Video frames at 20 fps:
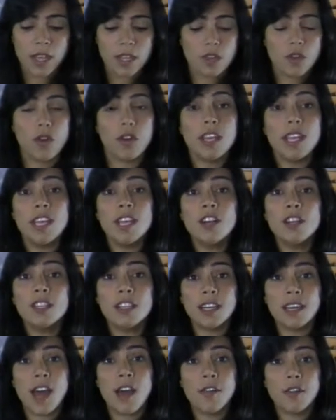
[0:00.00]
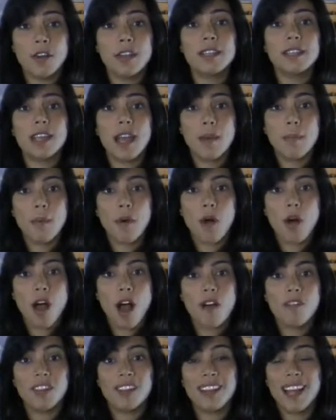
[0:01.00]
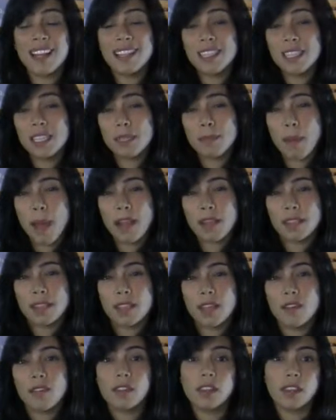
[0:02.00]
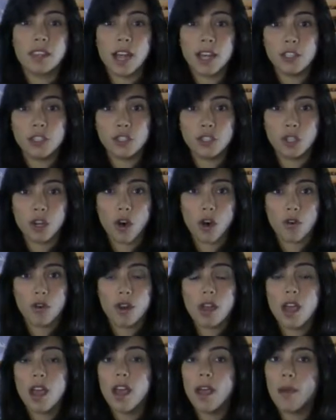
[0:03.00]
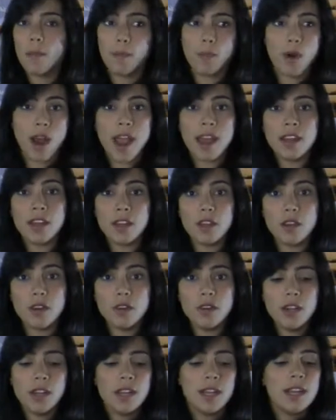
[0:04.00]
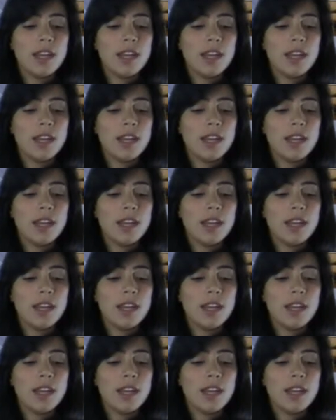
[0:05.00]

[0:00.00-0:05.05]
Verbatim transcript: So here's another example of a less expensive lunch tote, brand new,